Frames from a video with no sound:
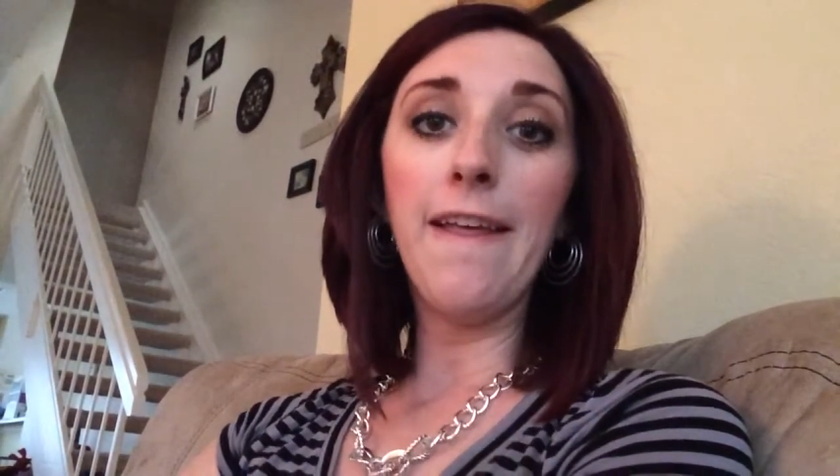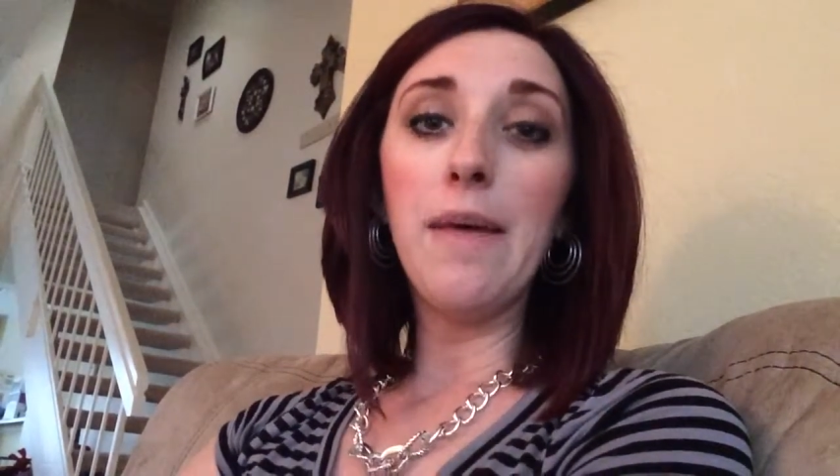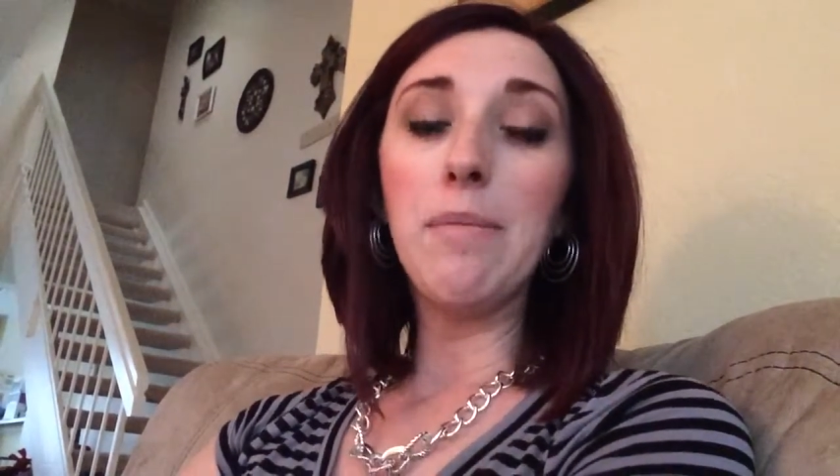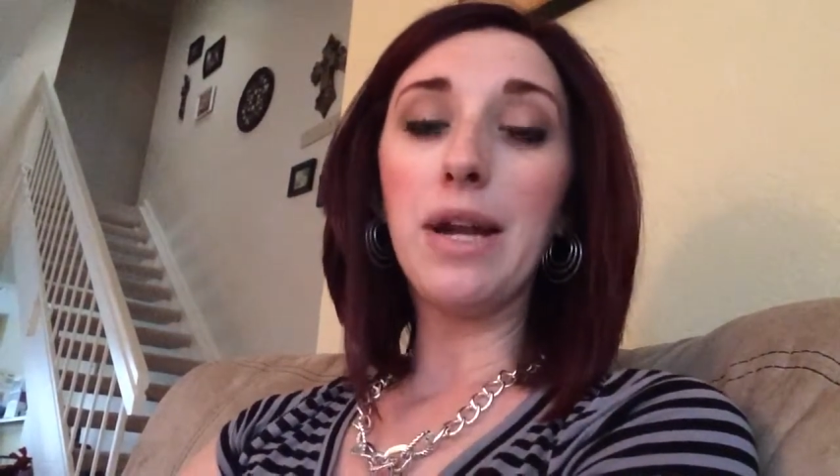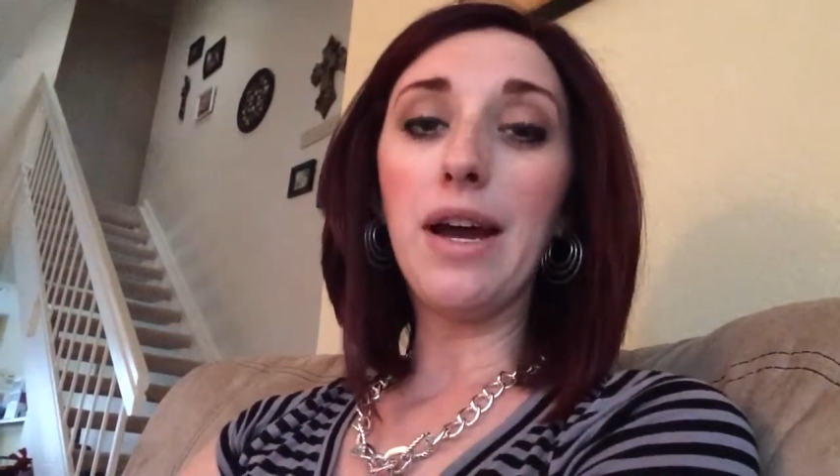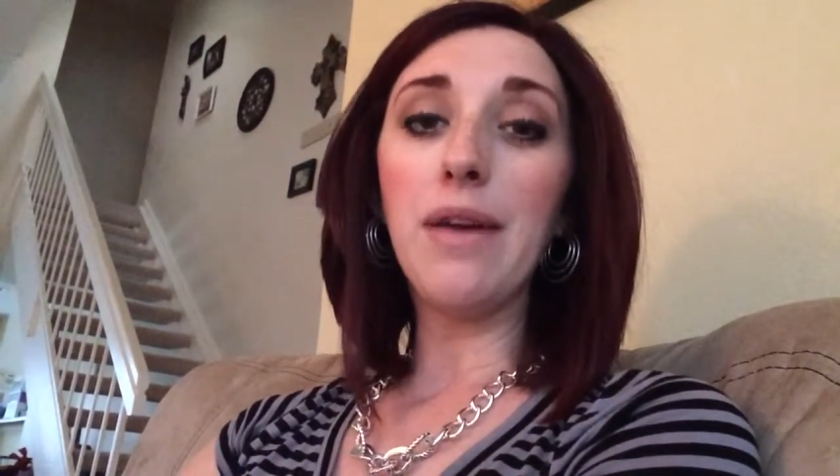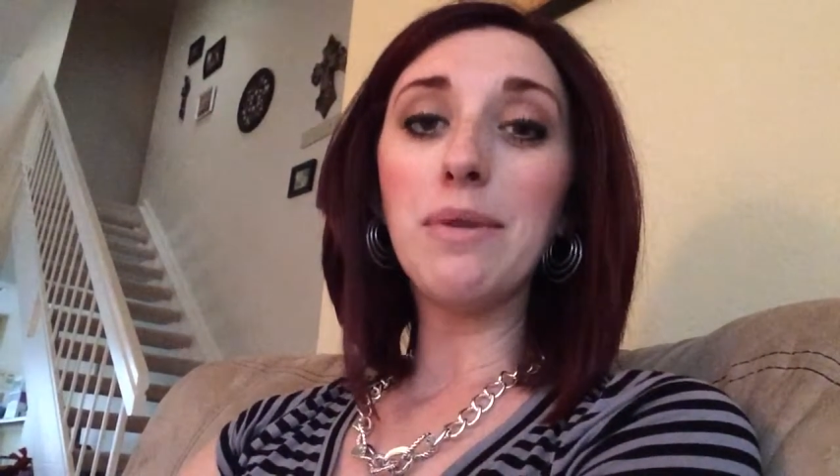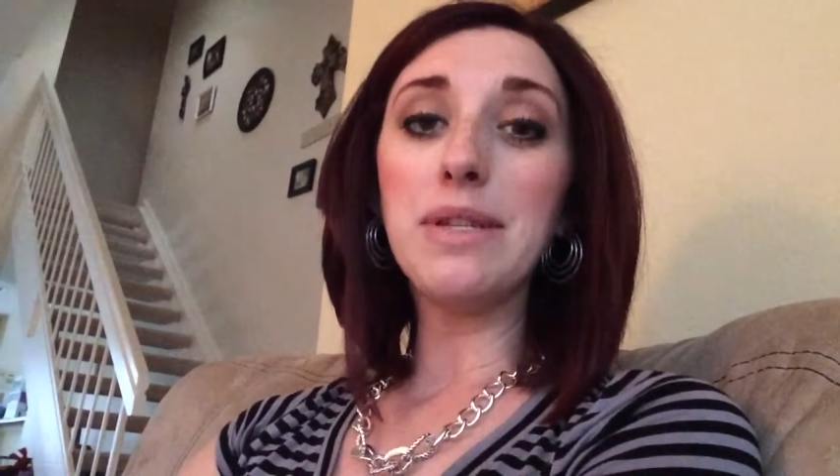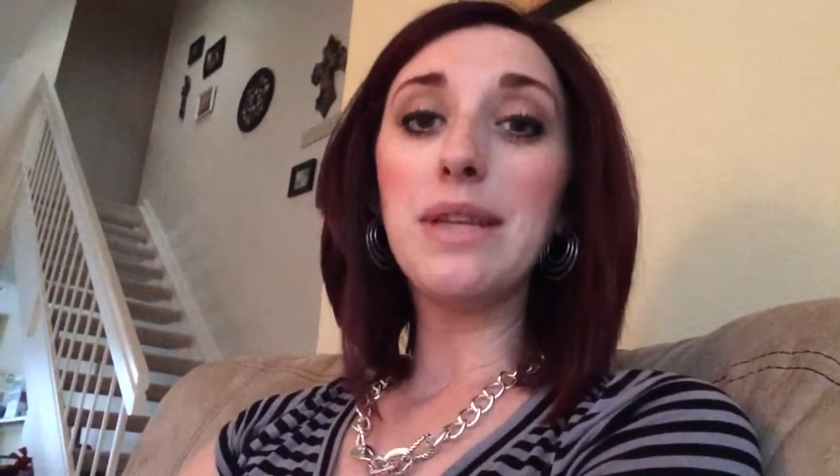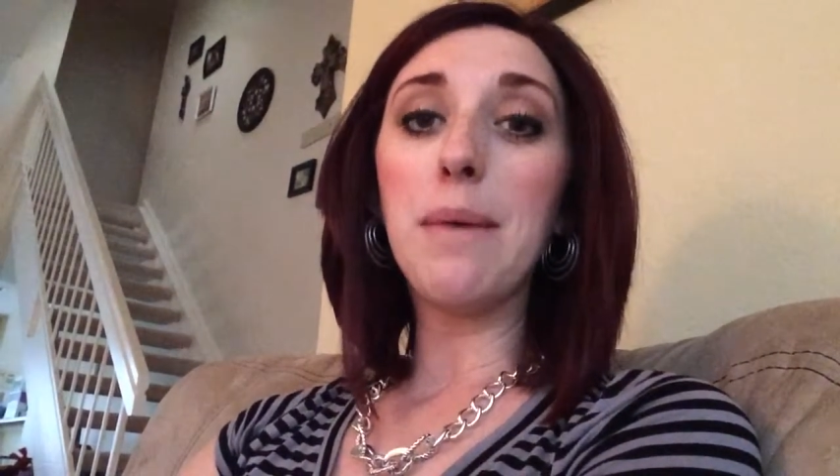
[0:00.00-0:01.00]
But I
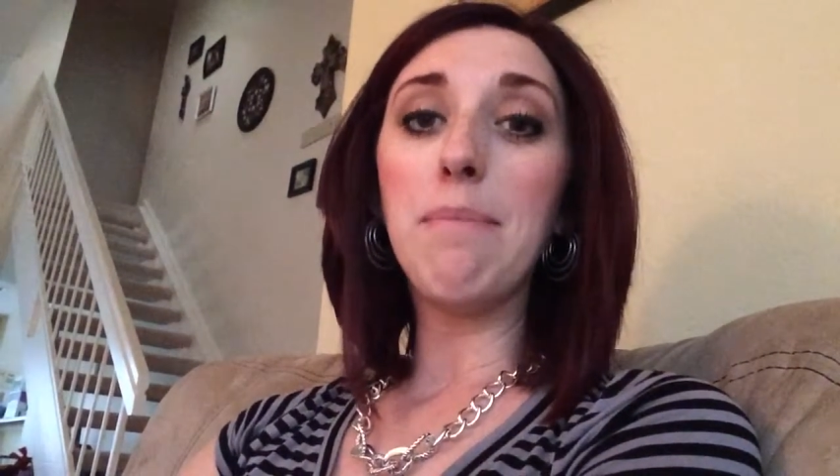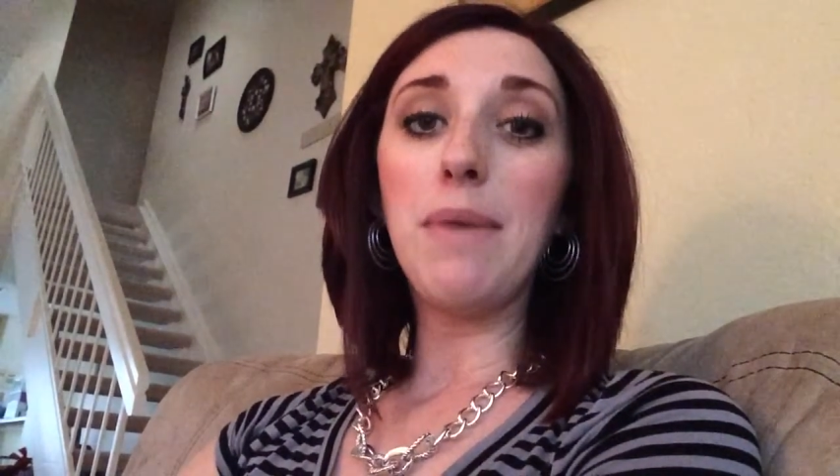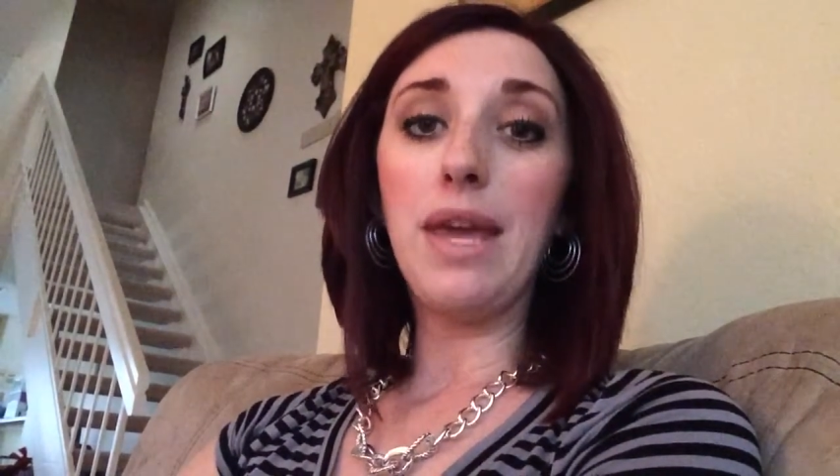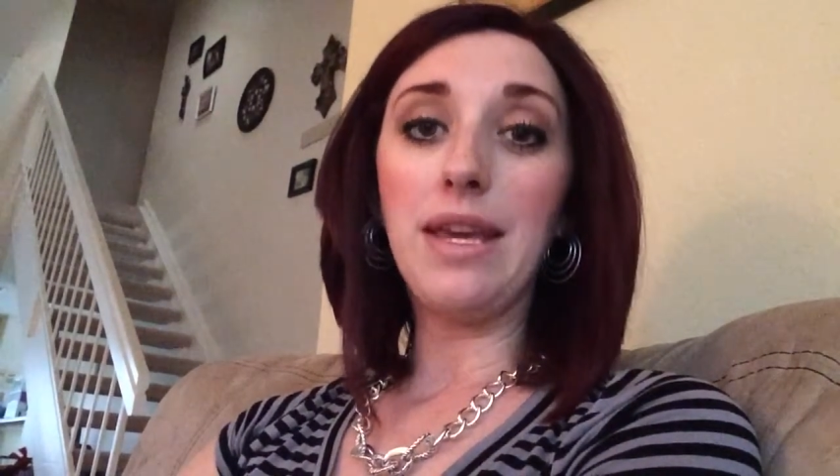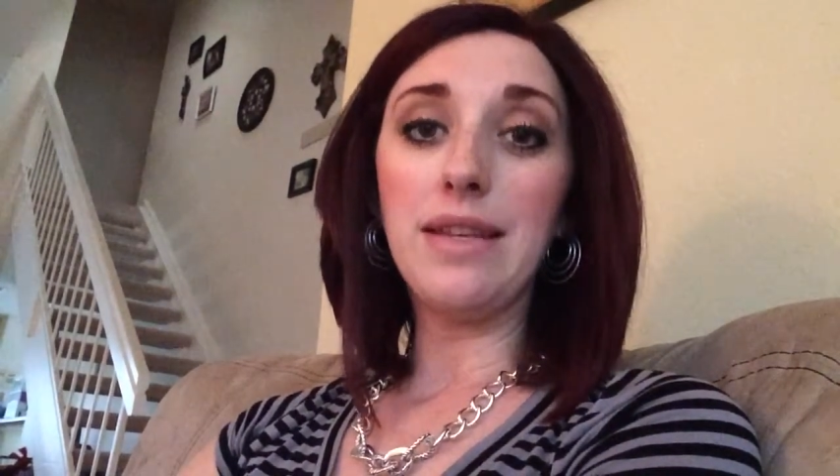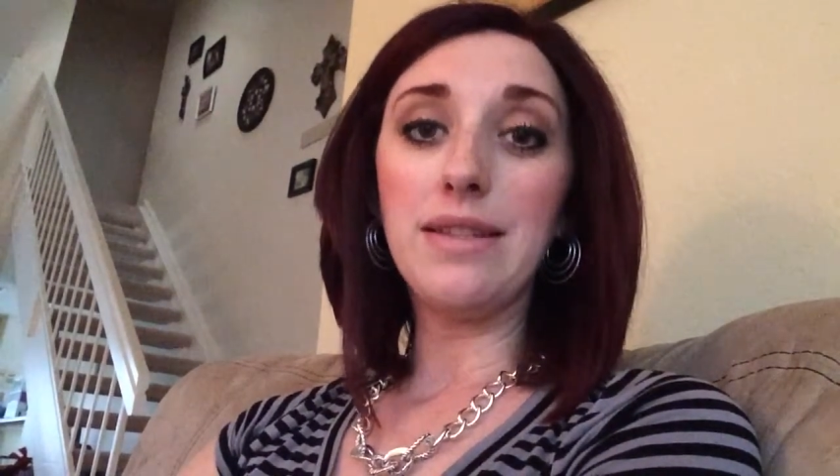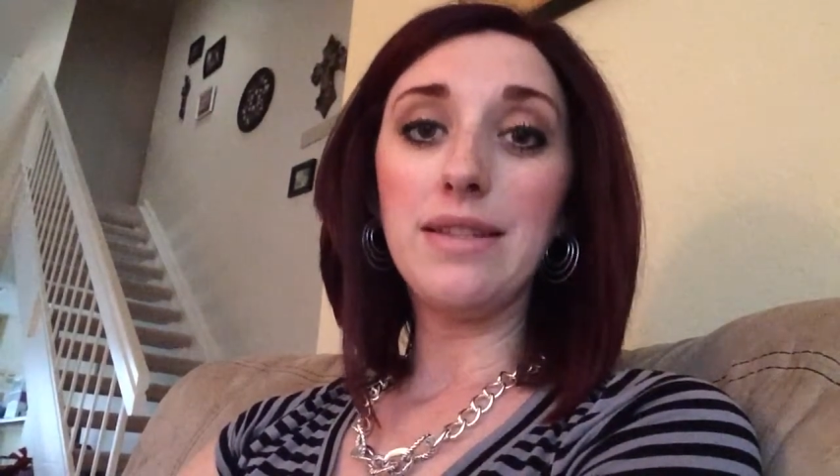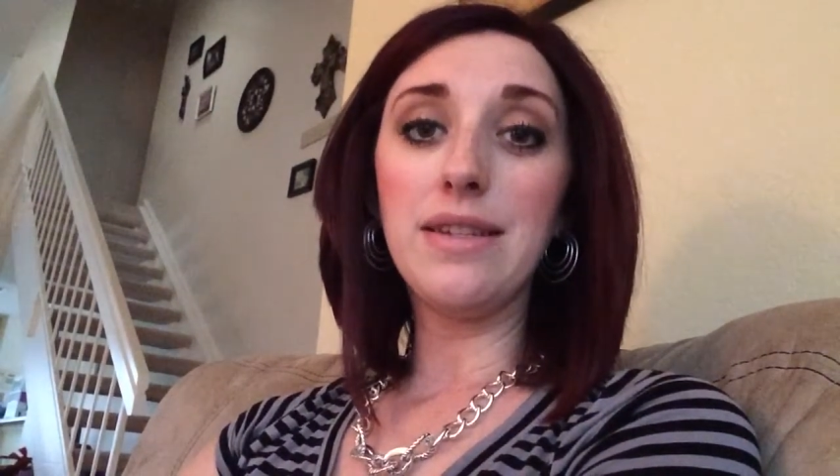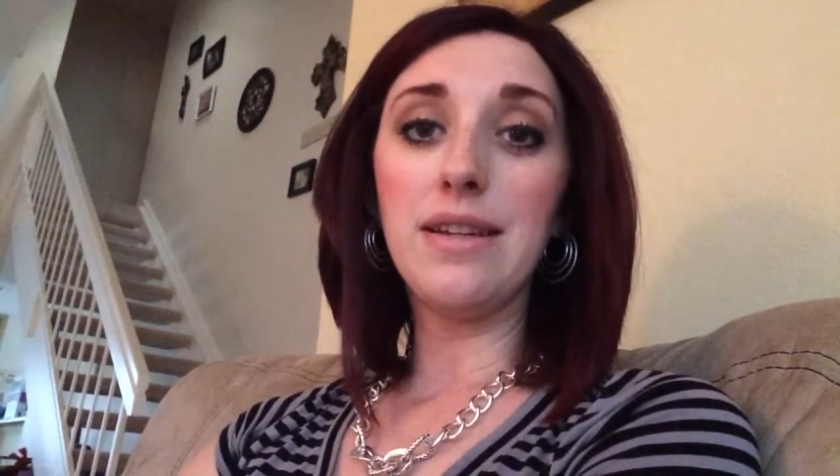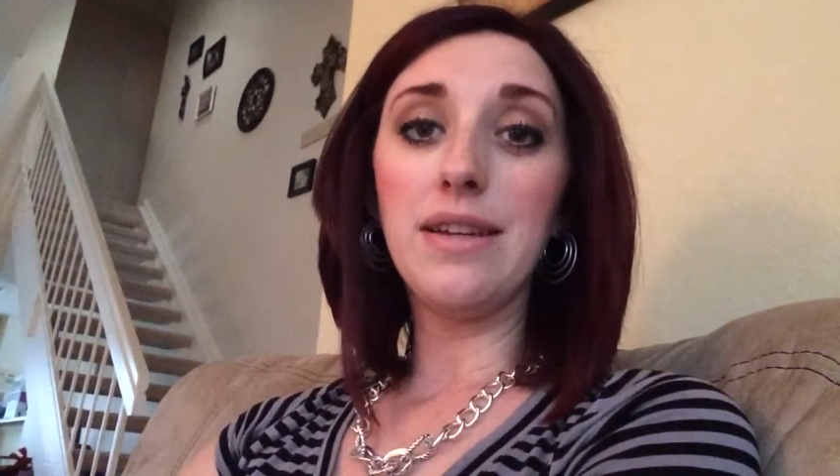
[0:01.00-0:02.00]
was amazed